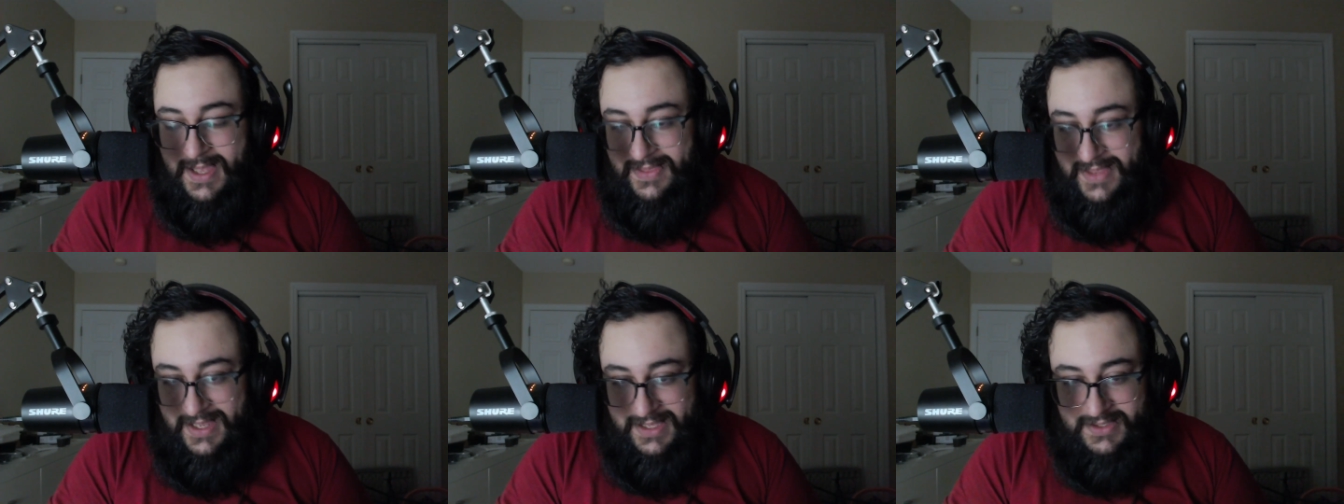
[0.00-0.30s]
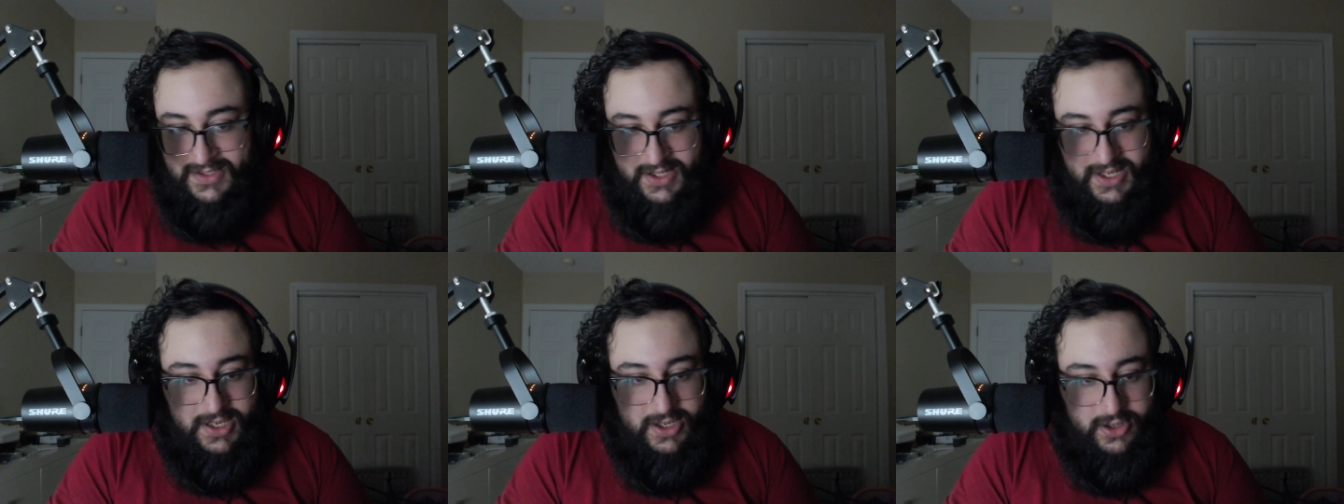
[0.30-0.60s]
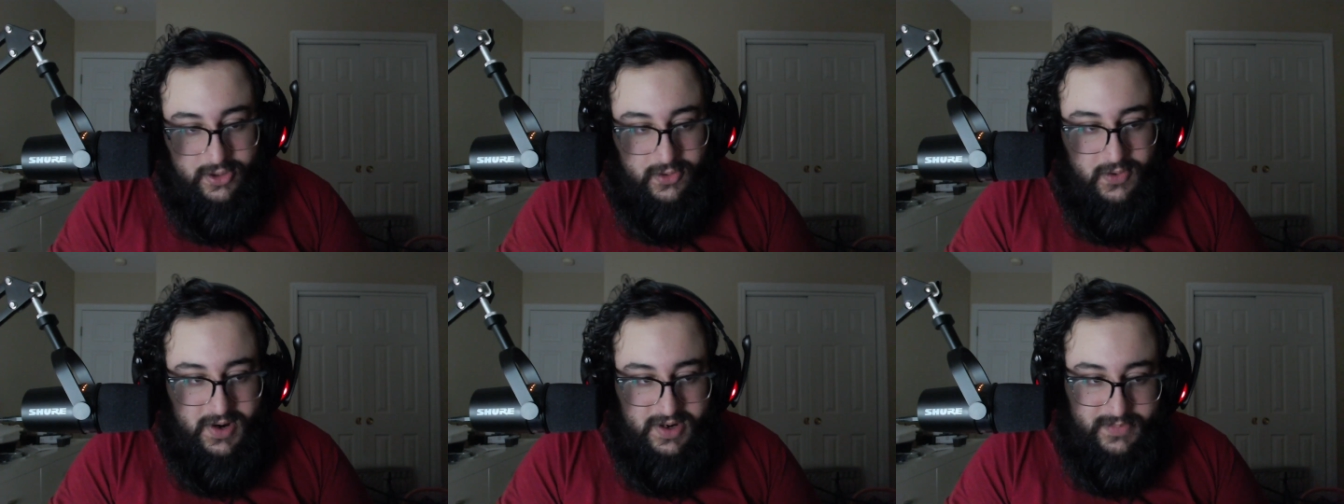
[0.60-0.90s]
that's going to hit
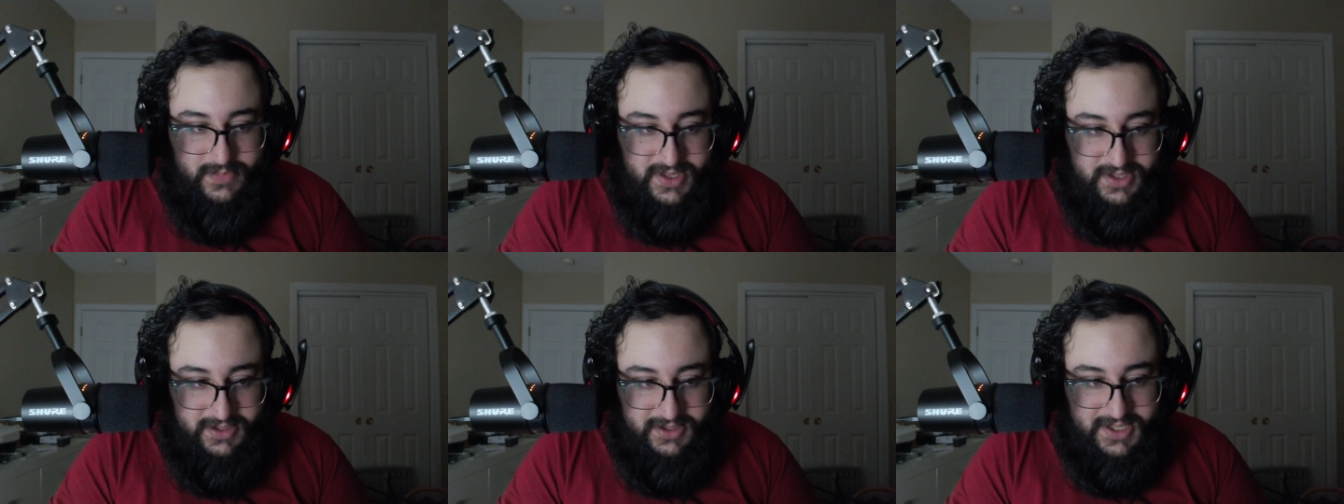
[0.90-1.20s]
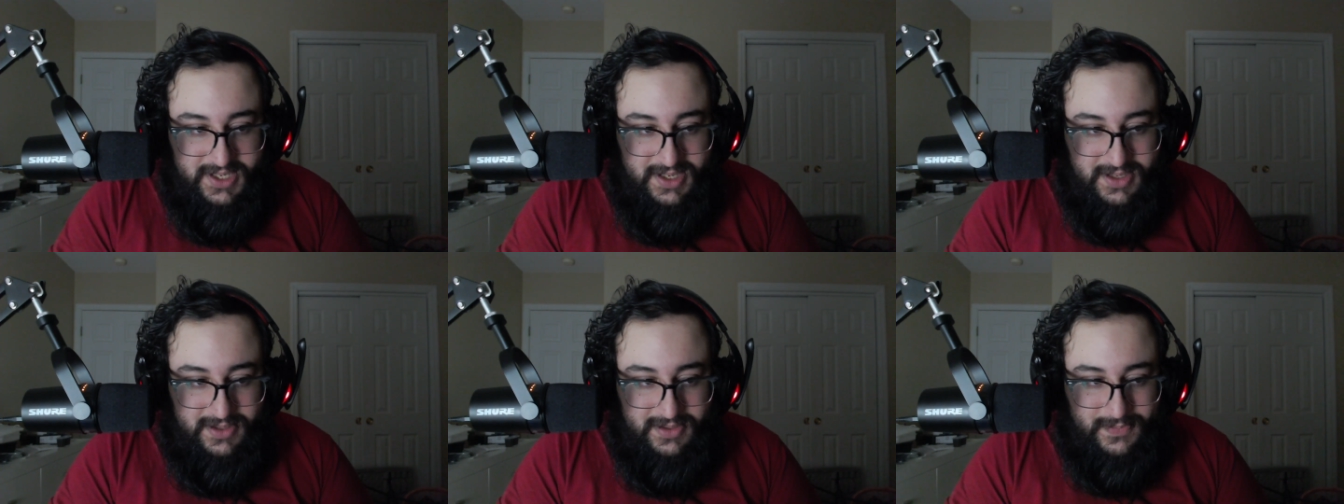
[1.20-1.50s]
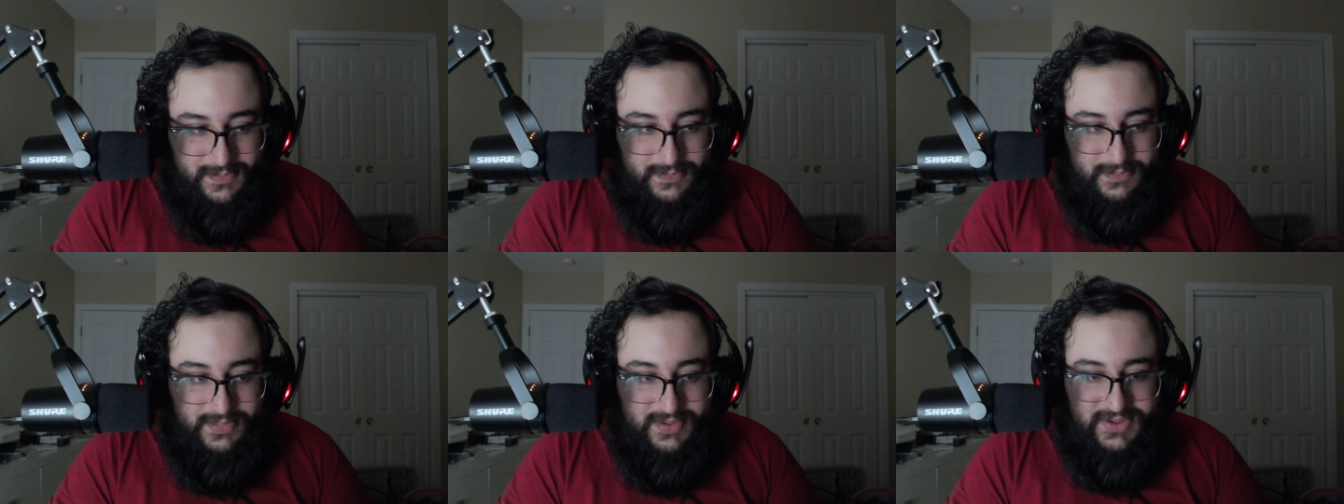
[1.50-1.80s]
your credibility,
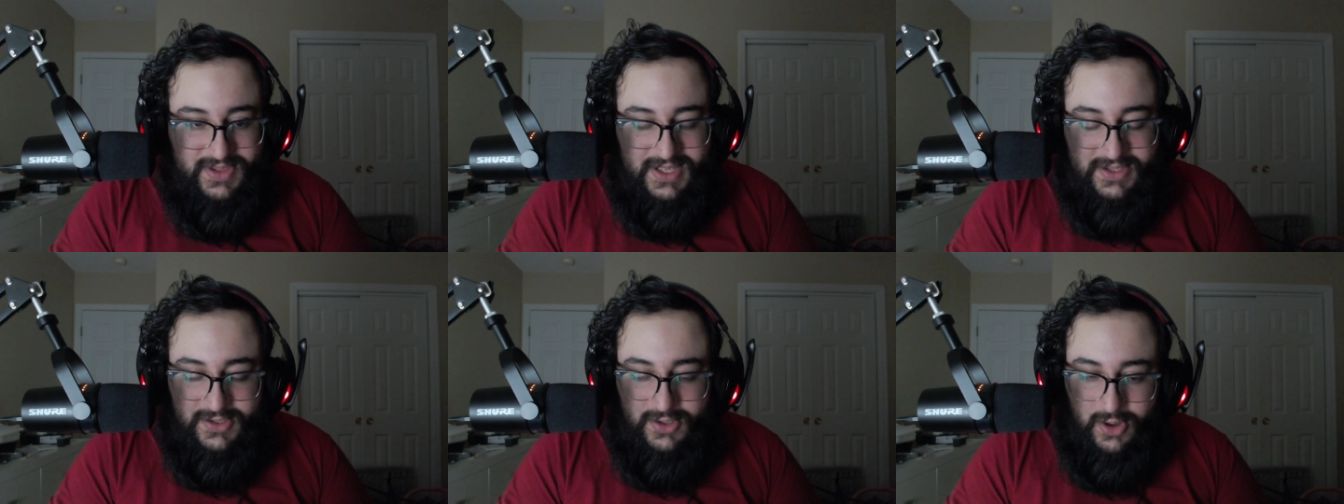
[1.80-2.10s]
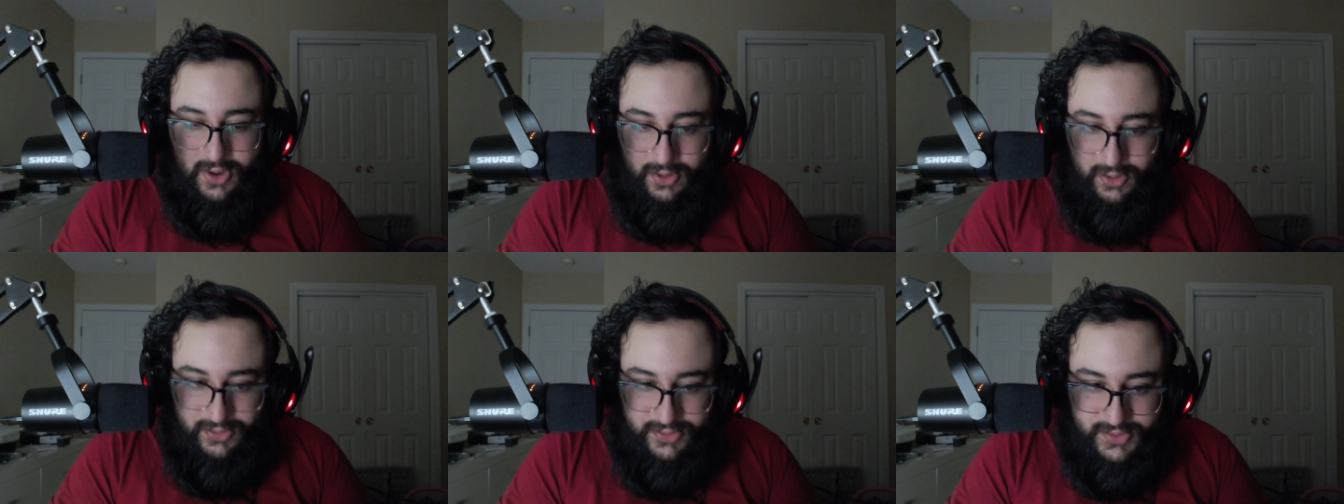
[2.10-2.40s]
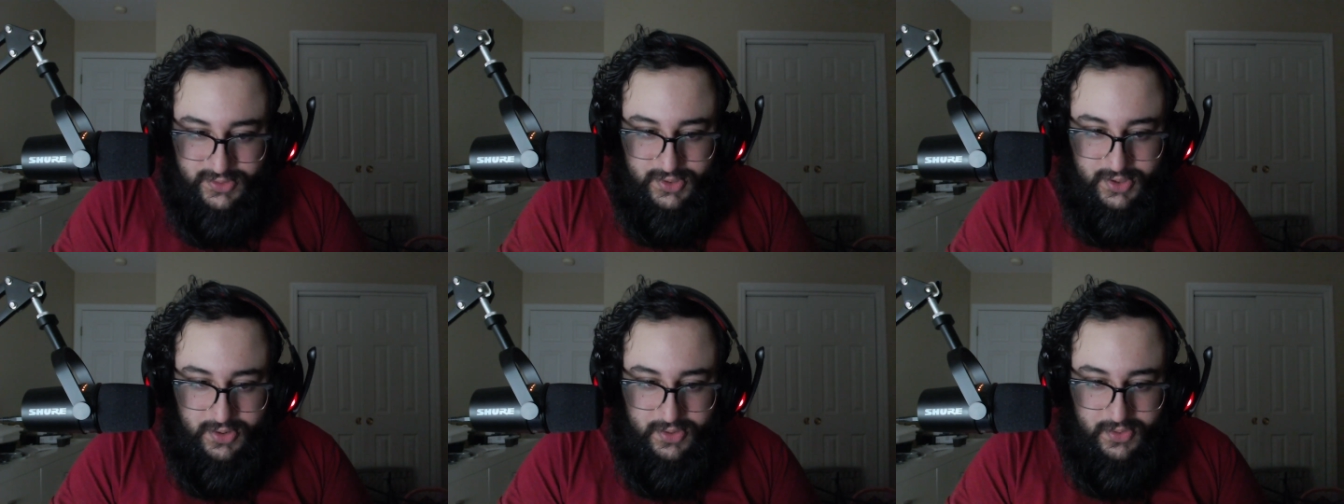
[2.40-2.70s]
but that's
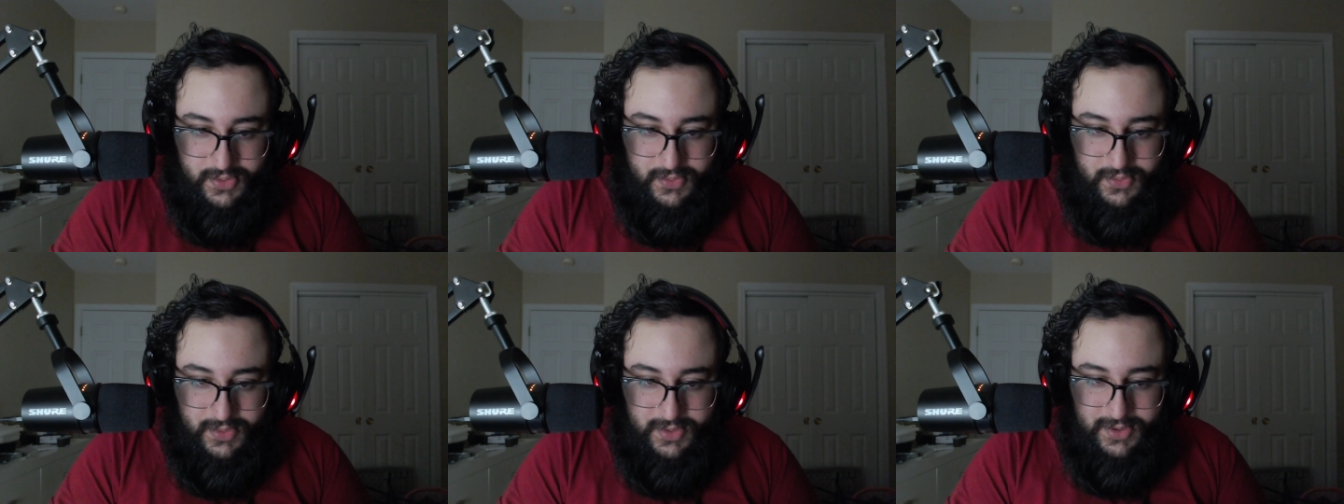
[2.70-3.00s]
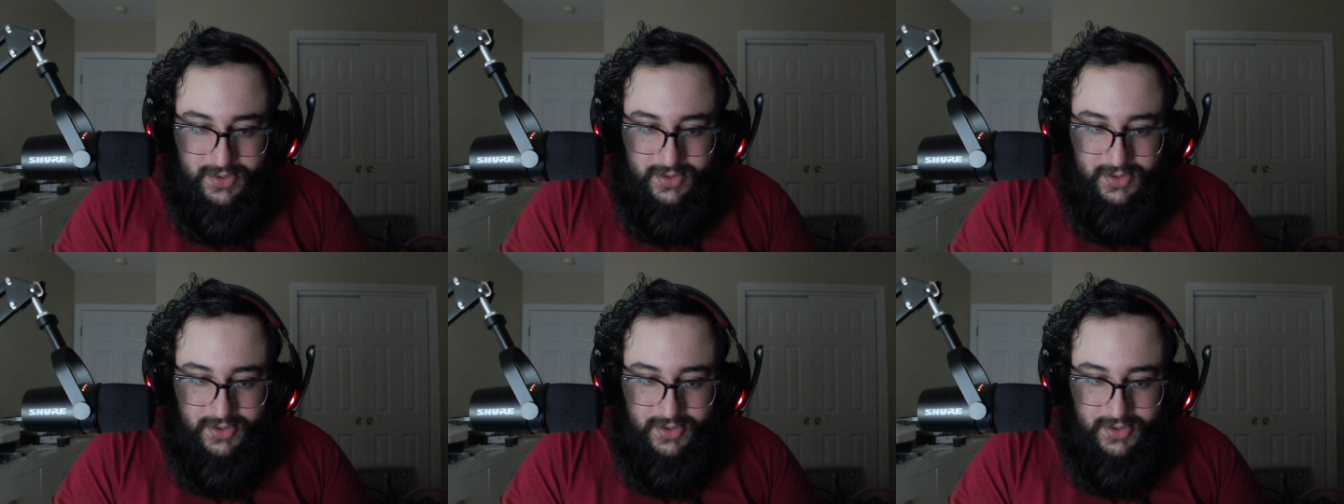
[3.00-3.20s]
also